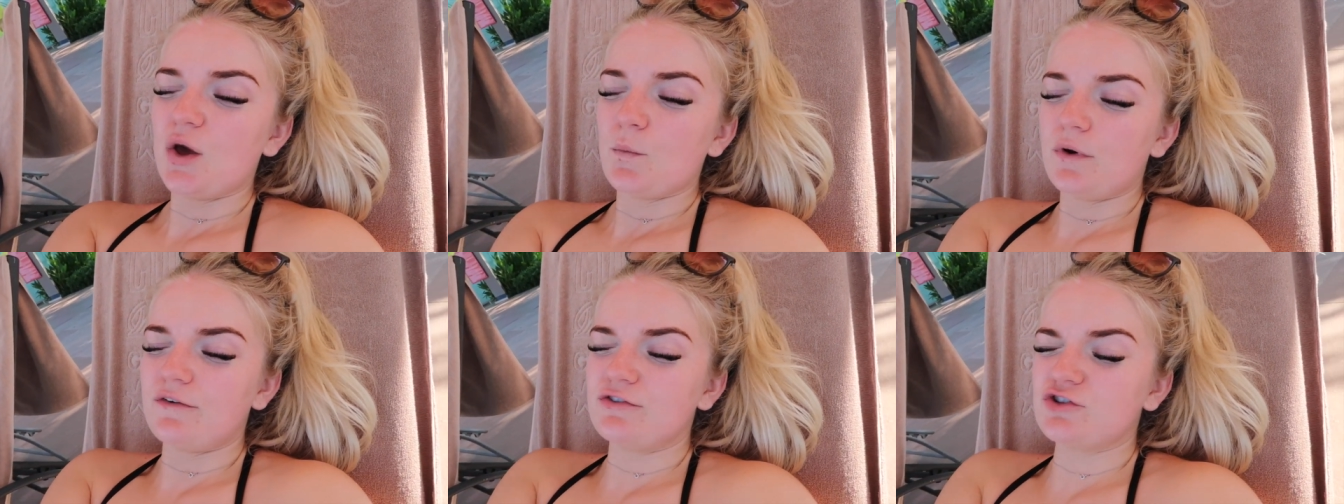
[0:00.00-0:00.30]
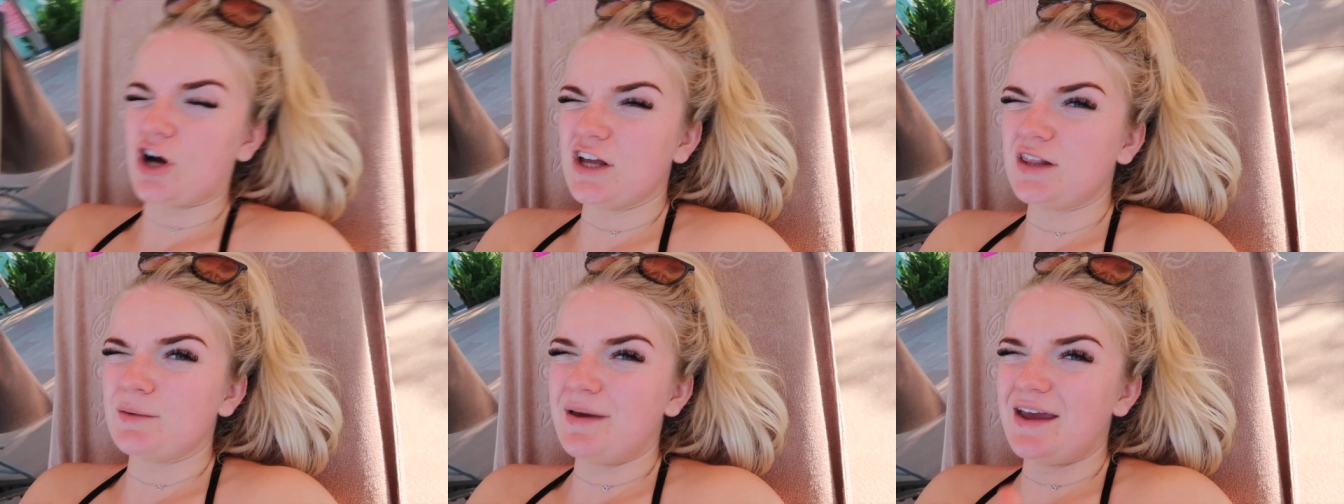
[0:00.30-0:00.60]
We've
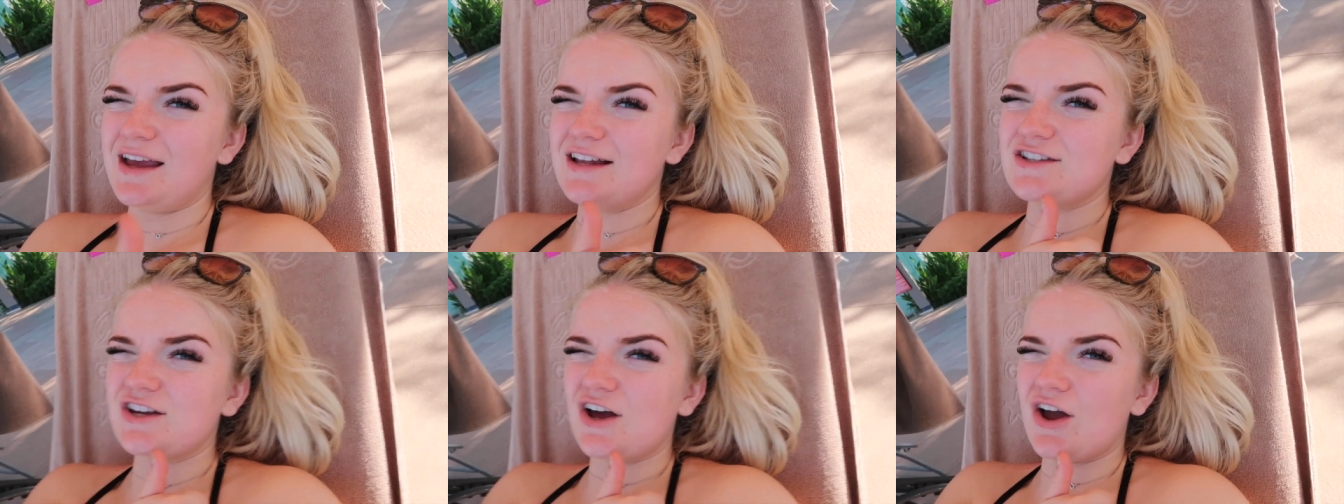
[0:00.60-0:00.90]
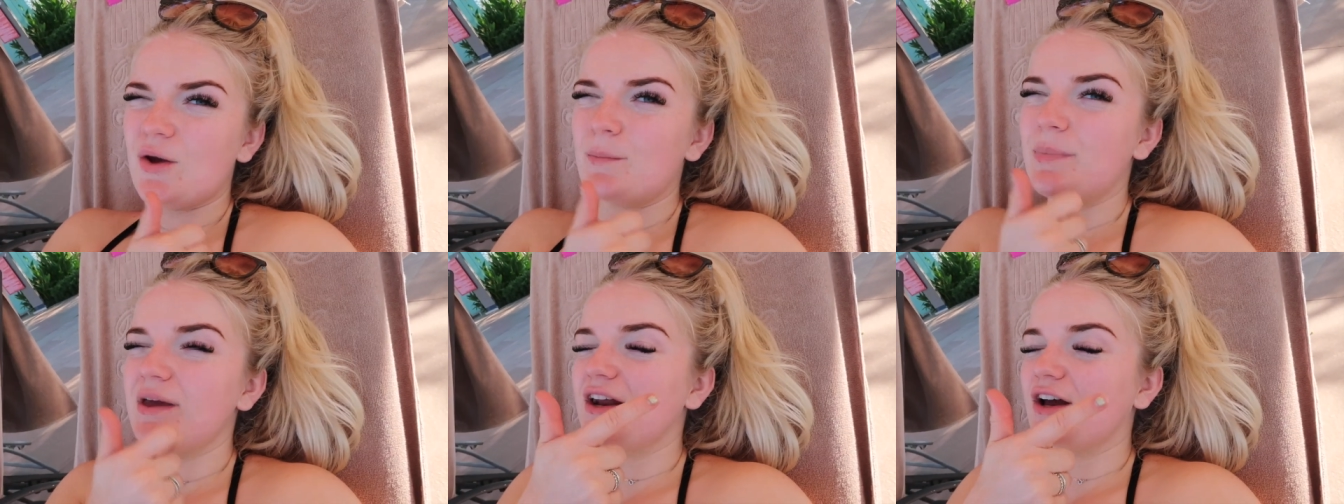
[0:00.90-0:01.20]
tried the
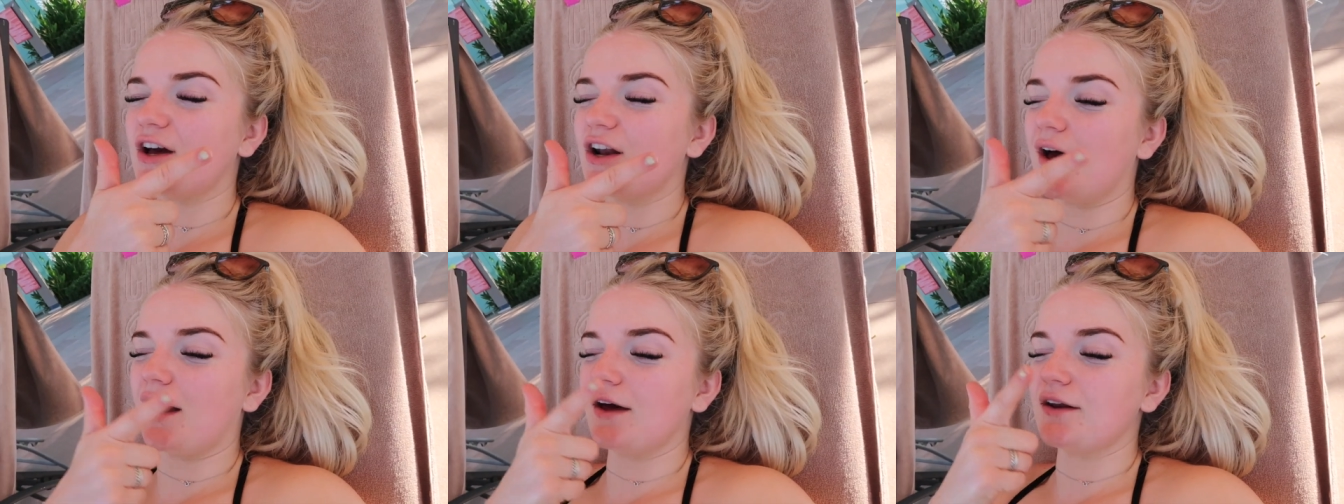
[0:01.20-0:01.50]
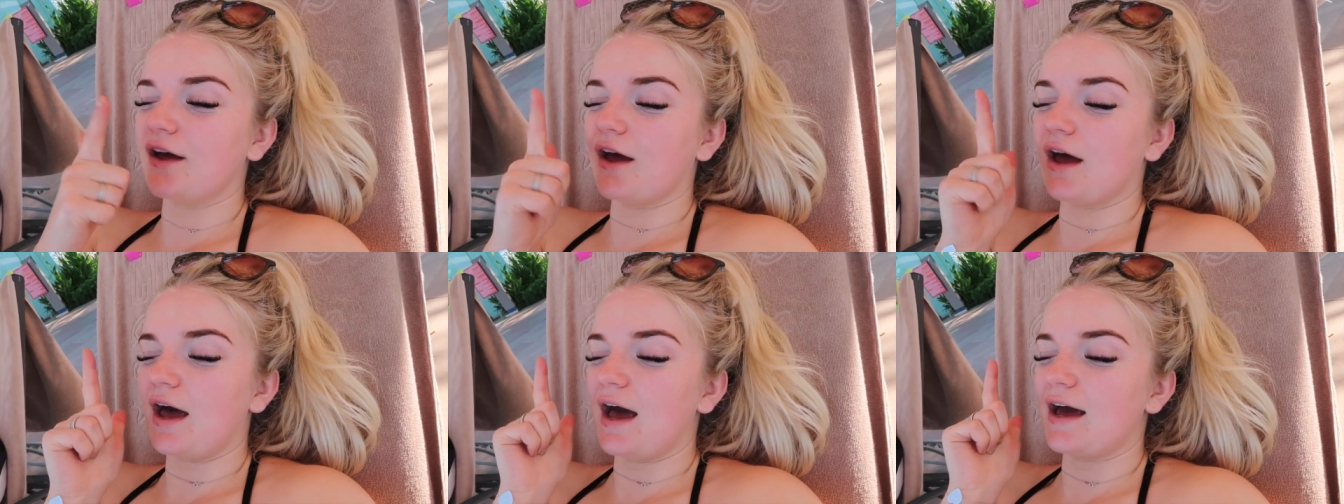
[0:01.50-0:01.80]
mojito, pina
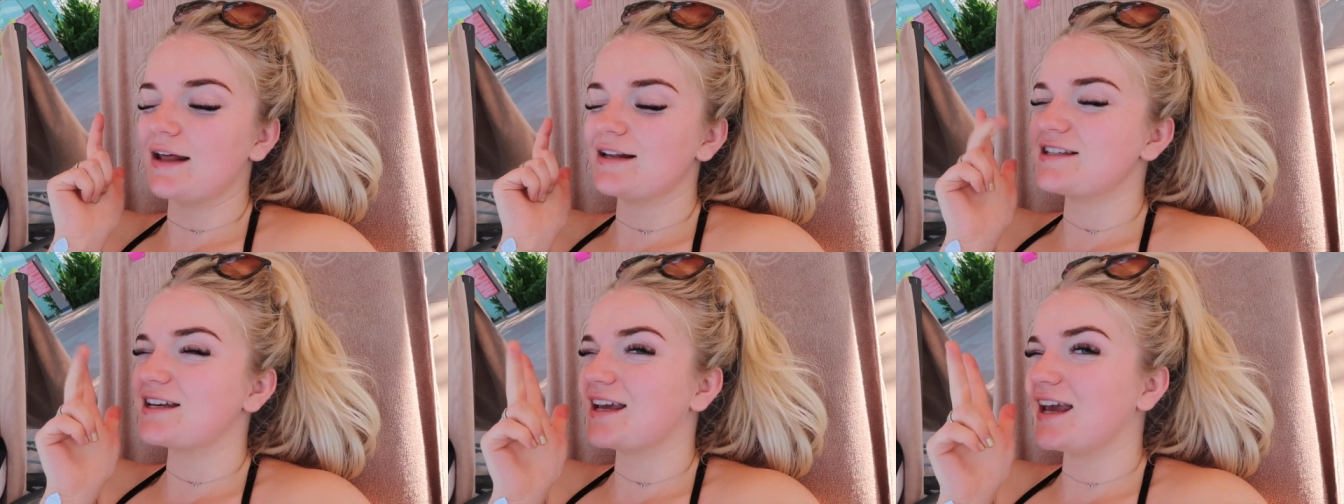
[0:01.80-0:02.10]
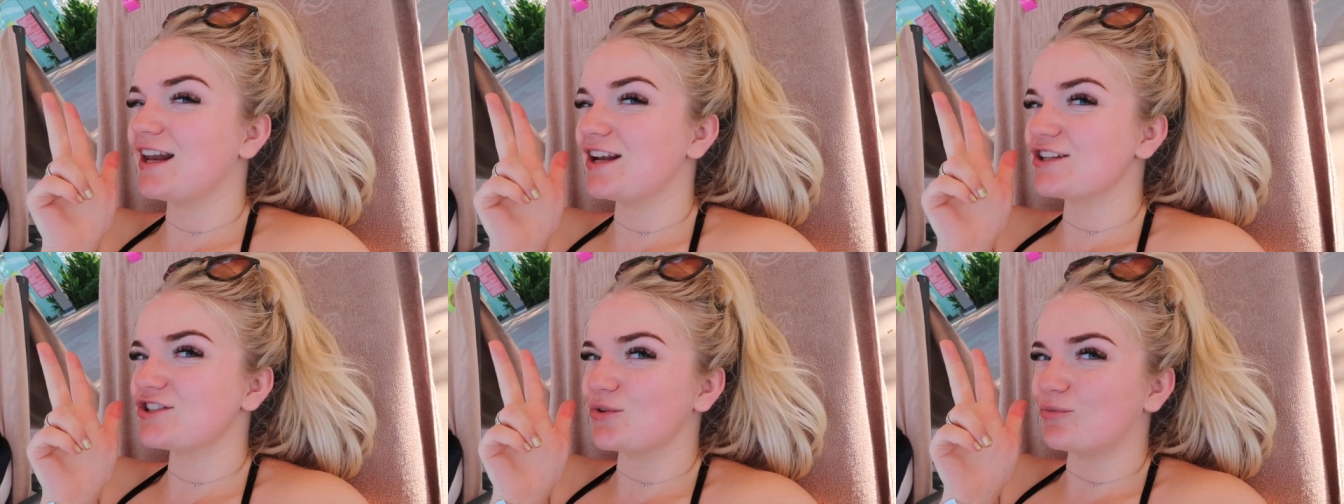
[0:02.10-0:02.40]
colada, and
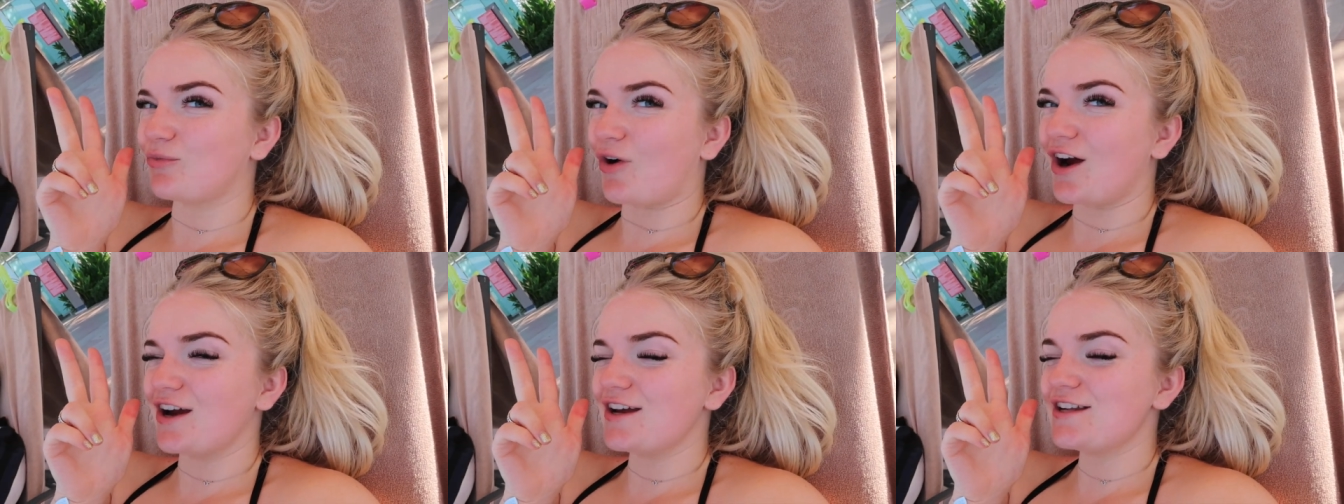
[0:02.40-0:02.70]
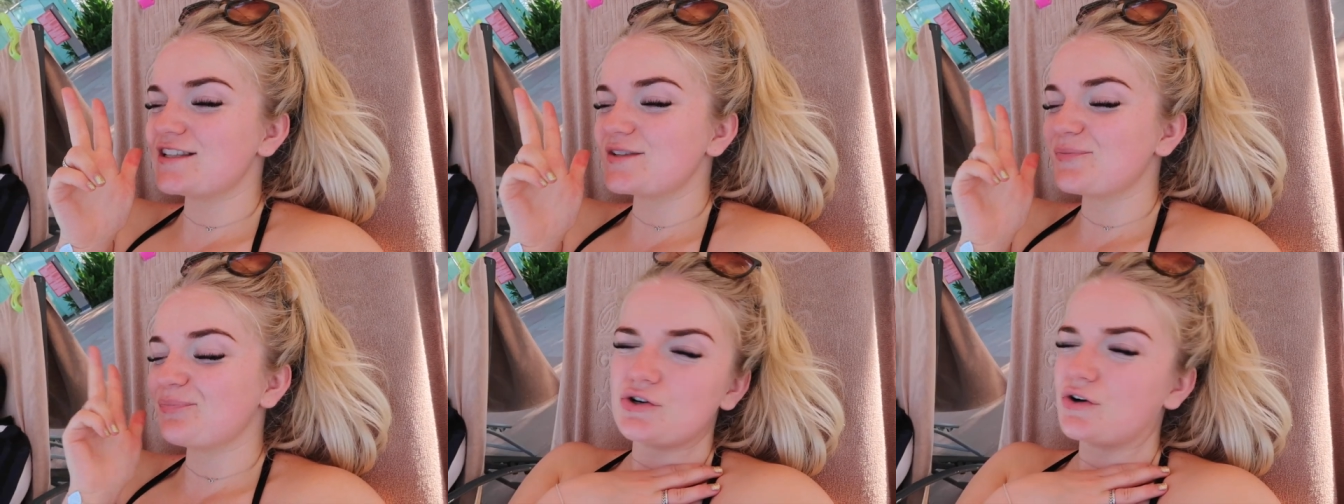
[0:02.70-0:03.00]
tequila
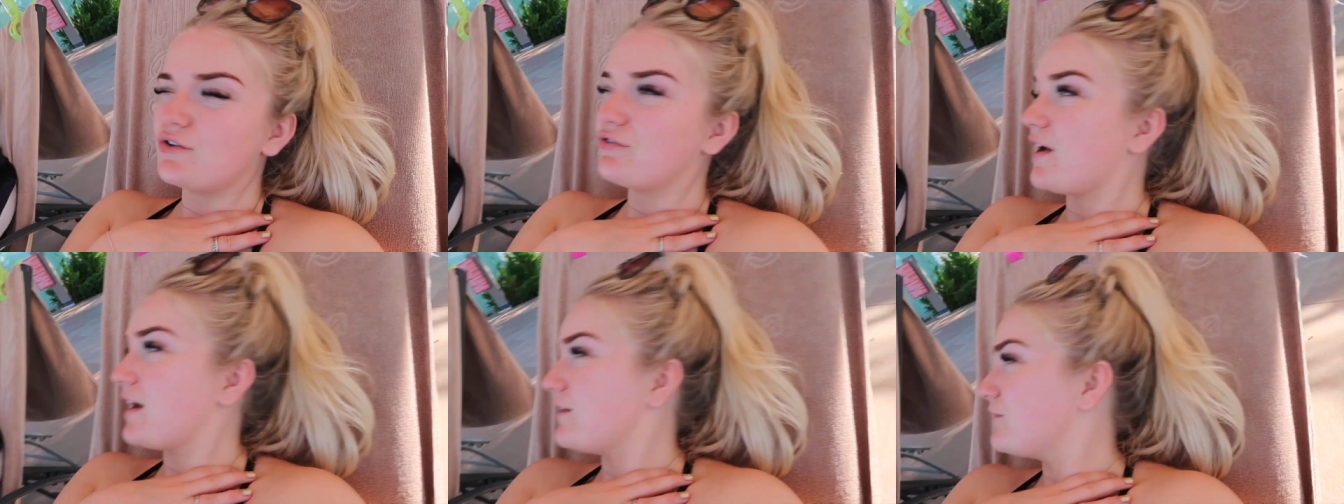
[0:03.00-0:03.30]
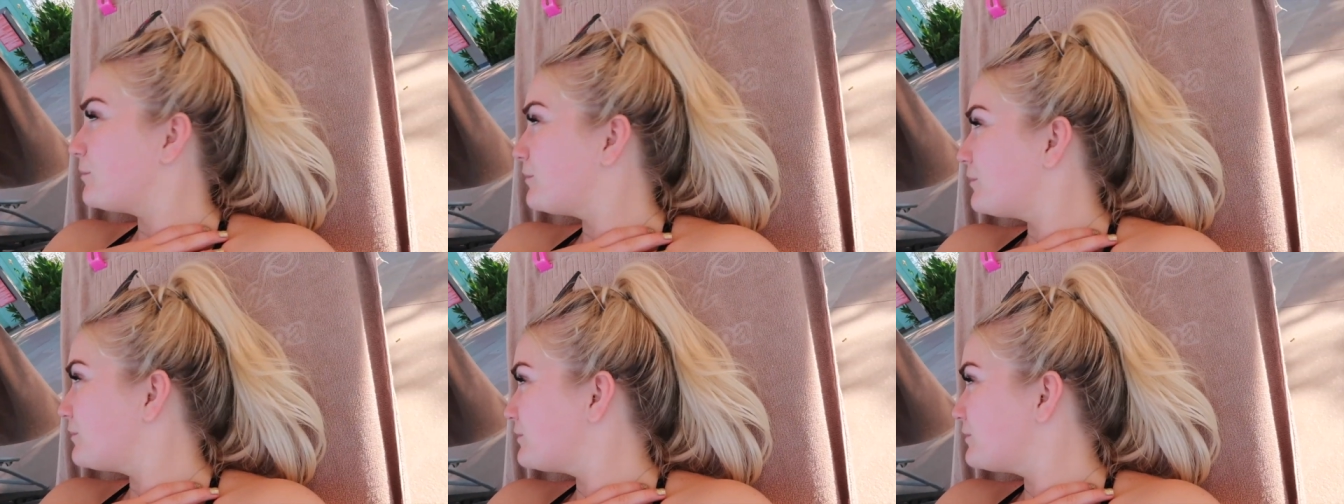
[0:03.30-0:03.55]
sunrise. What's your fave?